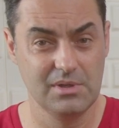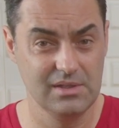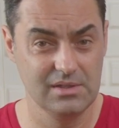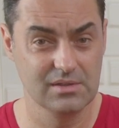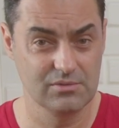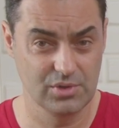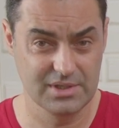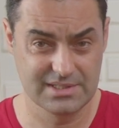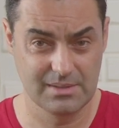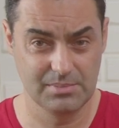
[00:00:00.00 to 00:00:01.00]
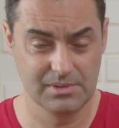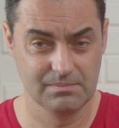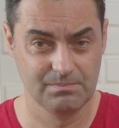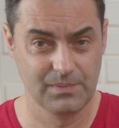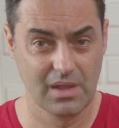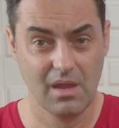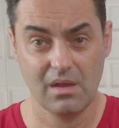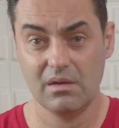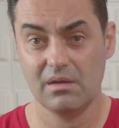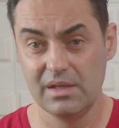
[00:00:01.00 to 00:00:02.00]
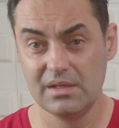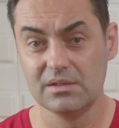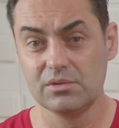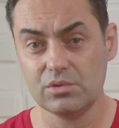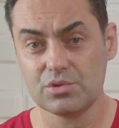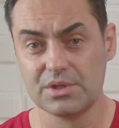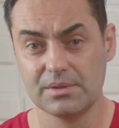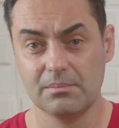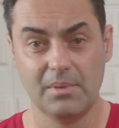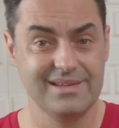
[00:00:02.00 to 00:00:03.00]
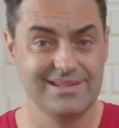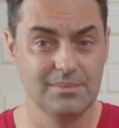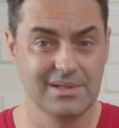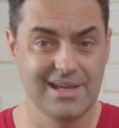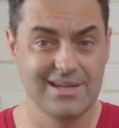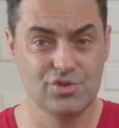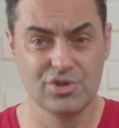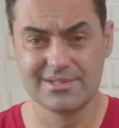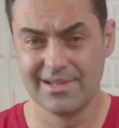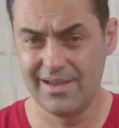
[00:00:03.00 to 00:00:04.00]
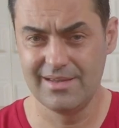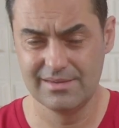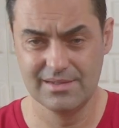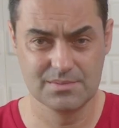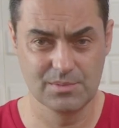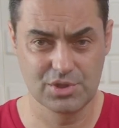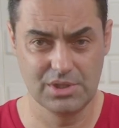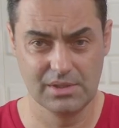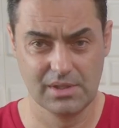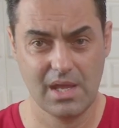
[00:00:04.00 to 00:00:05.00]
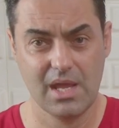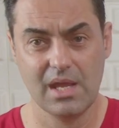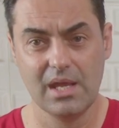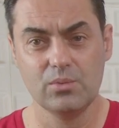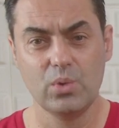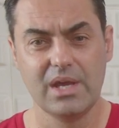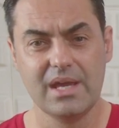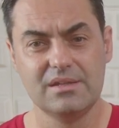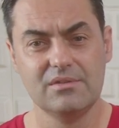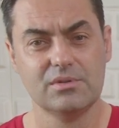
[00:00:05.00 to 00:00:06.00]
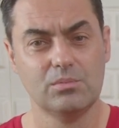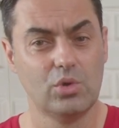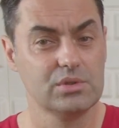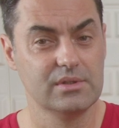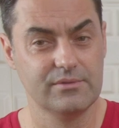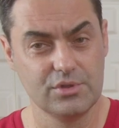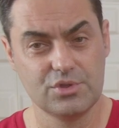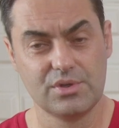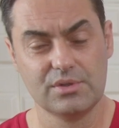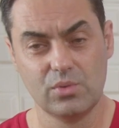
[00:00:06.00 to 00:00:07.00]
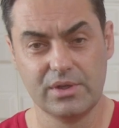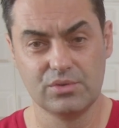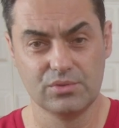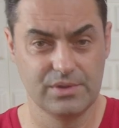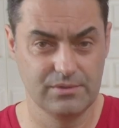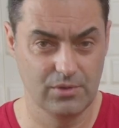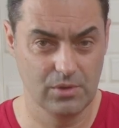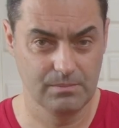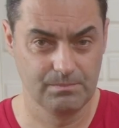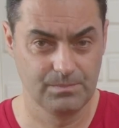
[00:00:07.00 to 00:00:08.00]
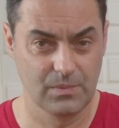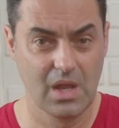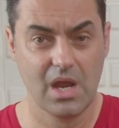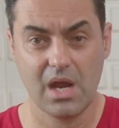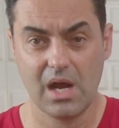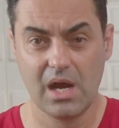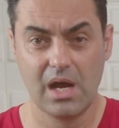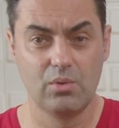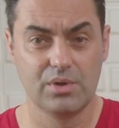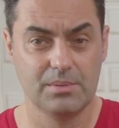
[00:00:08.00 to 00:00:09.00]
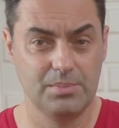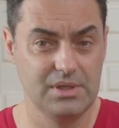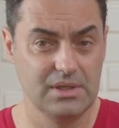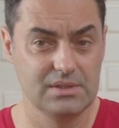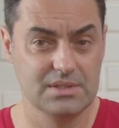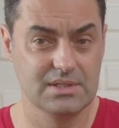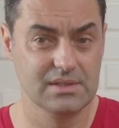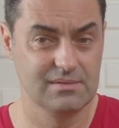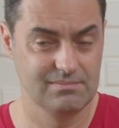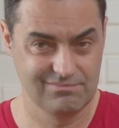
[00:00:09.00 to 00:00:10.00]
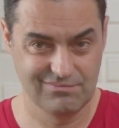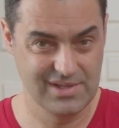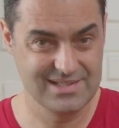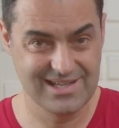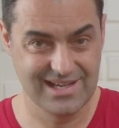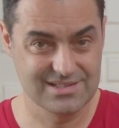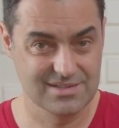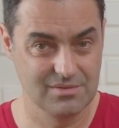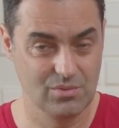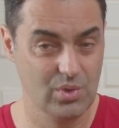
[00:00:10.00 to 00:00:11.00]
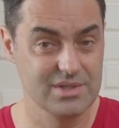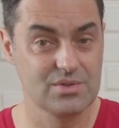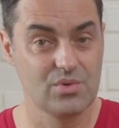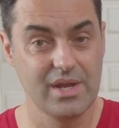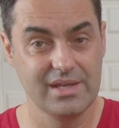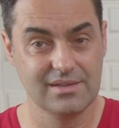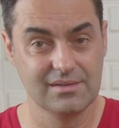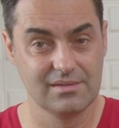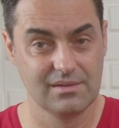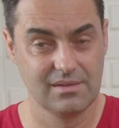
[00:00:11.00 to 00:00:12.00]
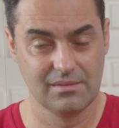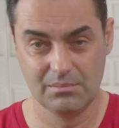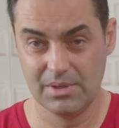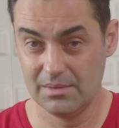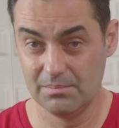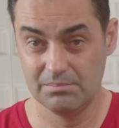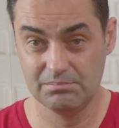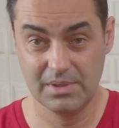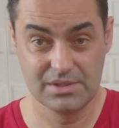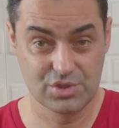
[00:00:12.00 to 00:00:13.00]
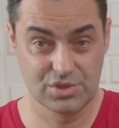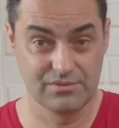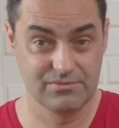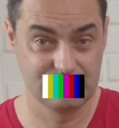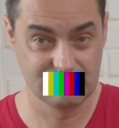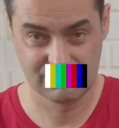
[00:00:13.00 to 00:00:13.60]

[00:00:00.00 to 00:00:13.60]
milliliter, for example. In conclusion, my team and I just hate this machine, and we hate even more the refrigerant 1234. Our opinion is that this gas was created by a bunch of